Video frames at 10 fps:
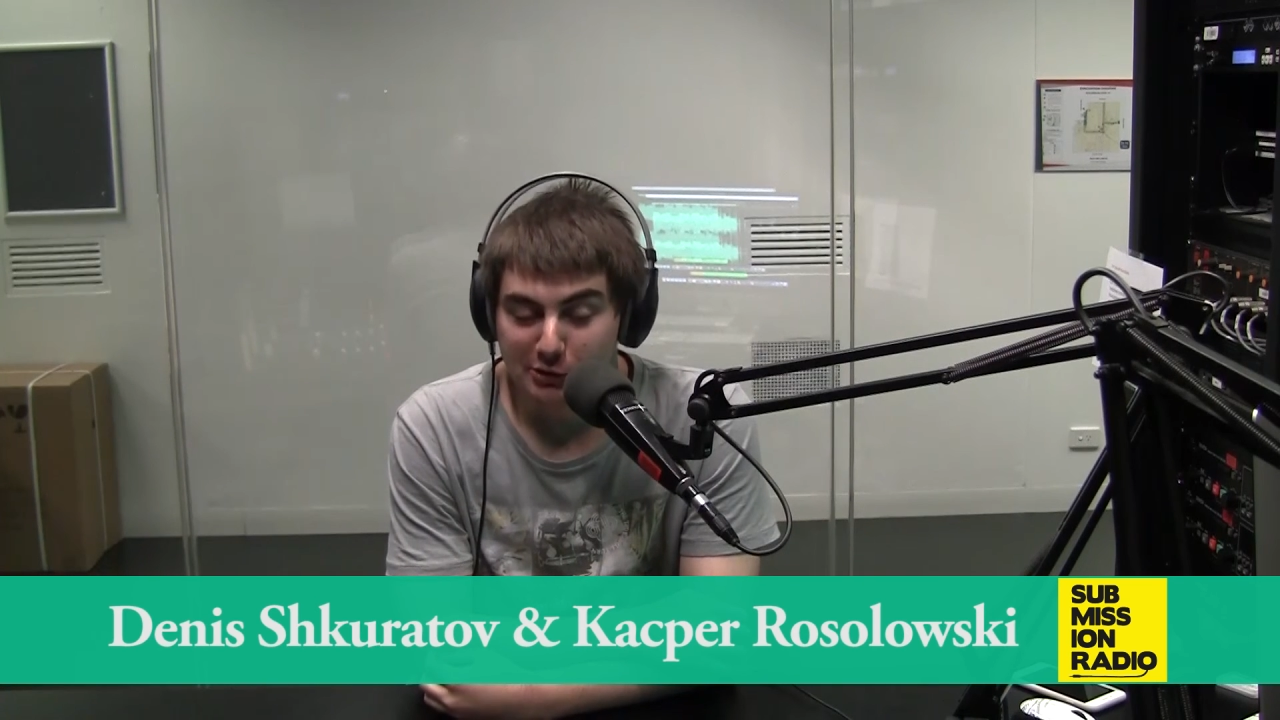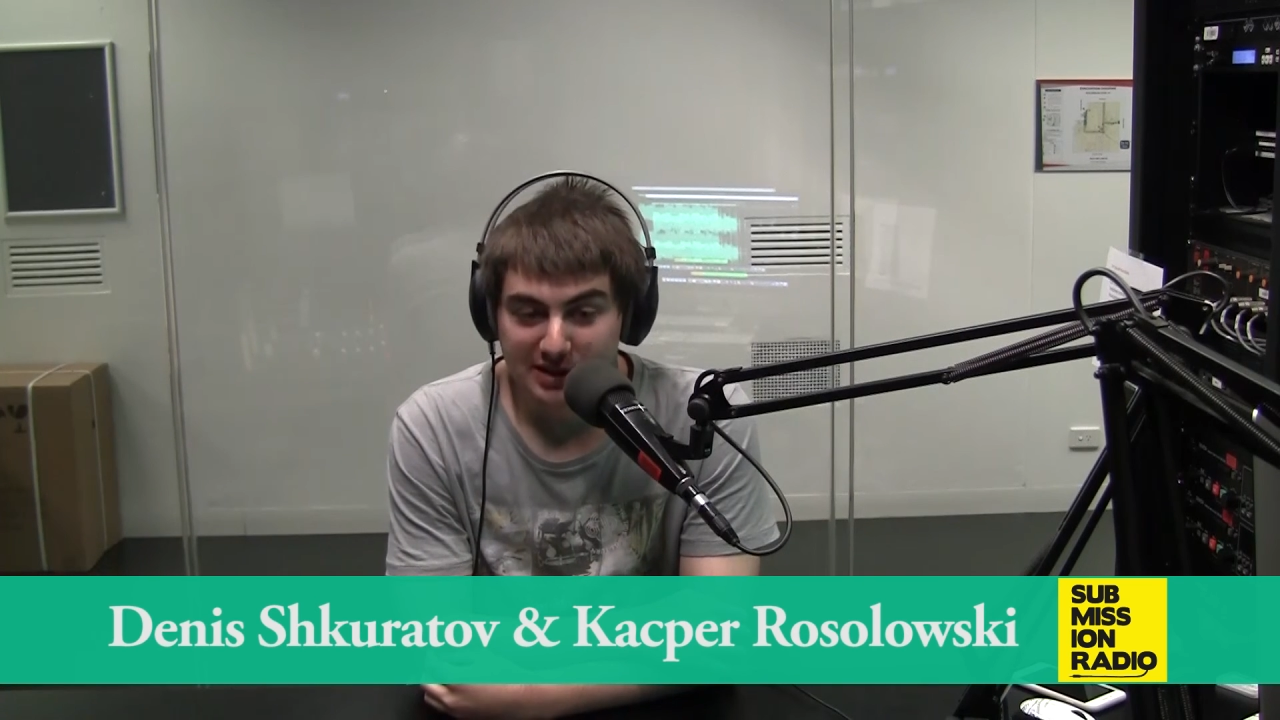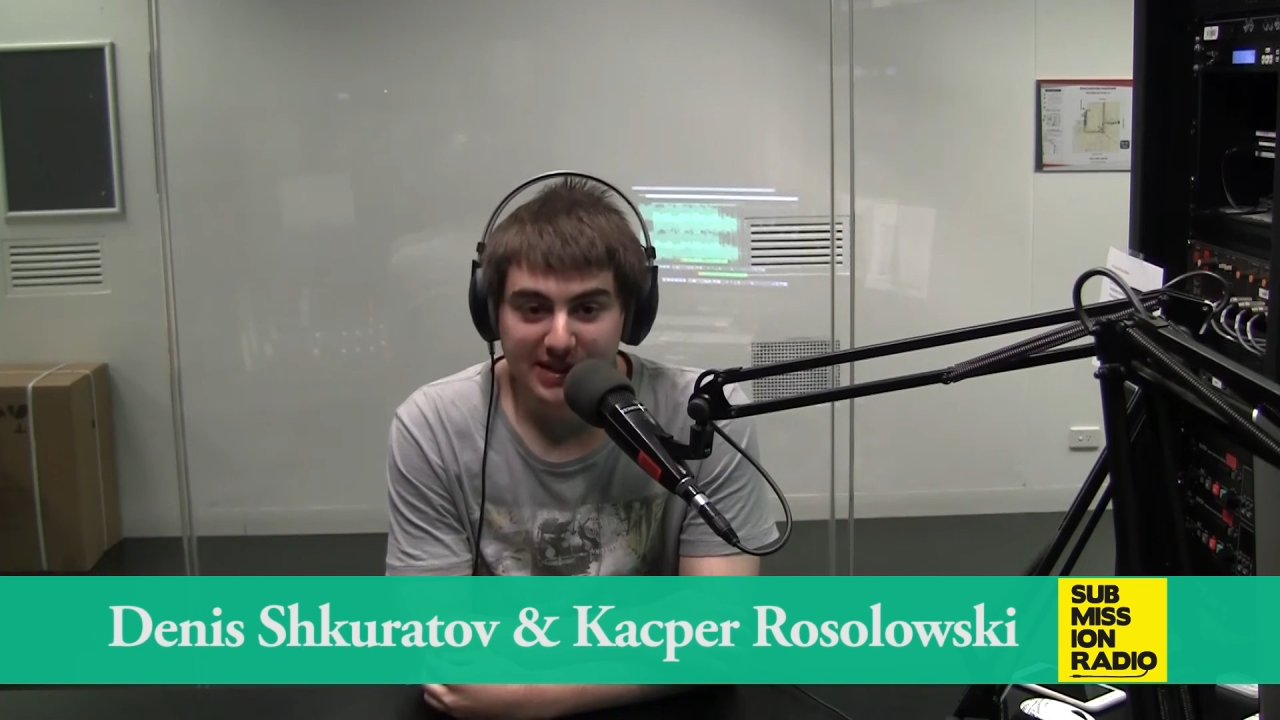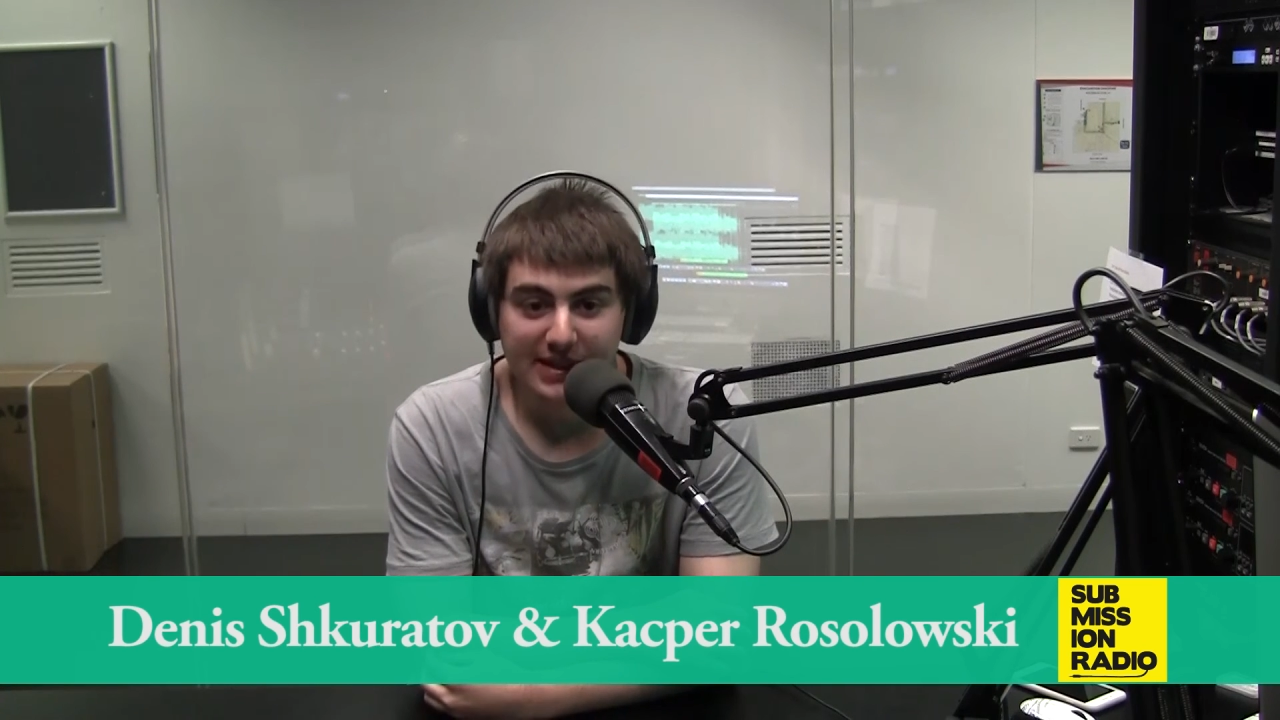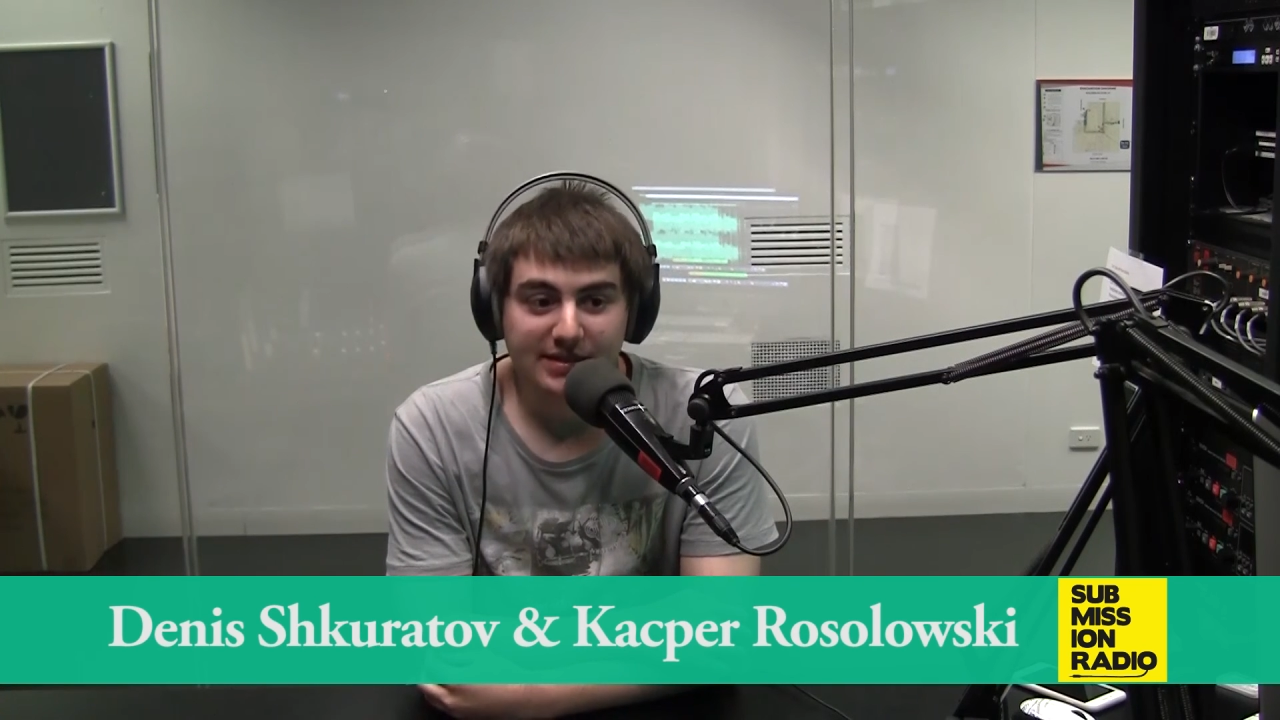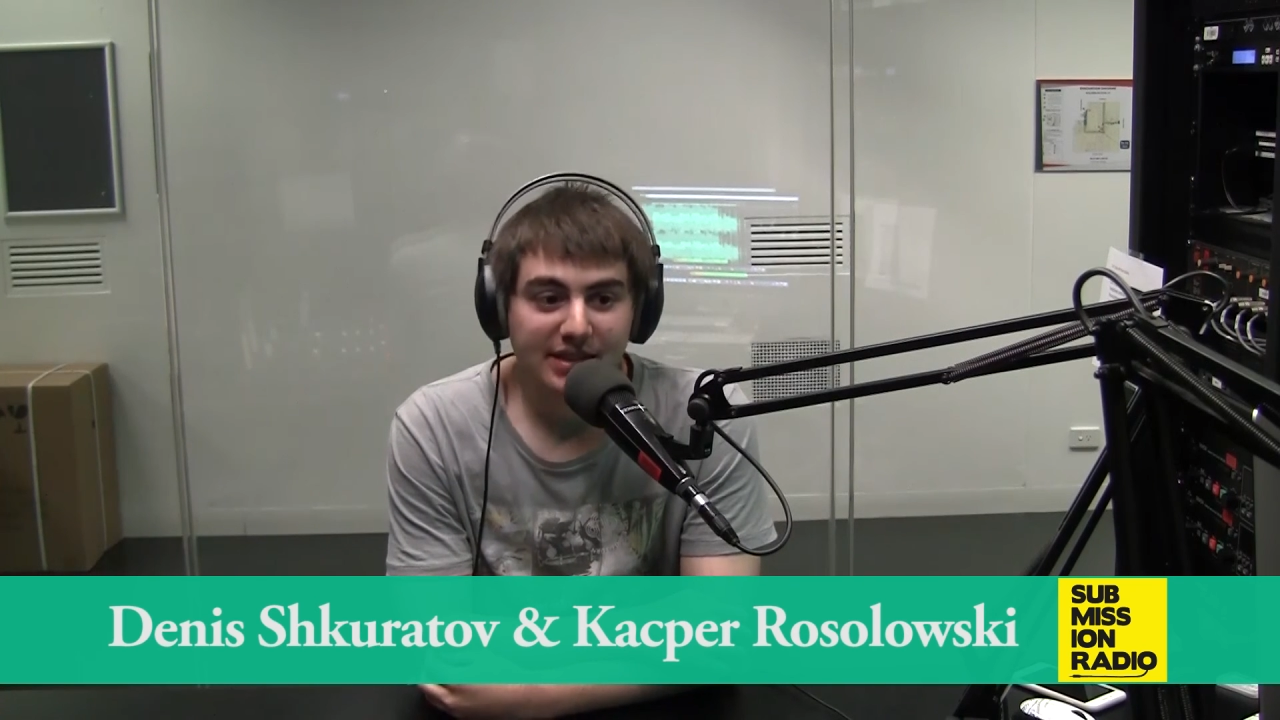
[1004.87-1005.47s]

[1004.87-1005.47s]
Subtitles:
Ortiz.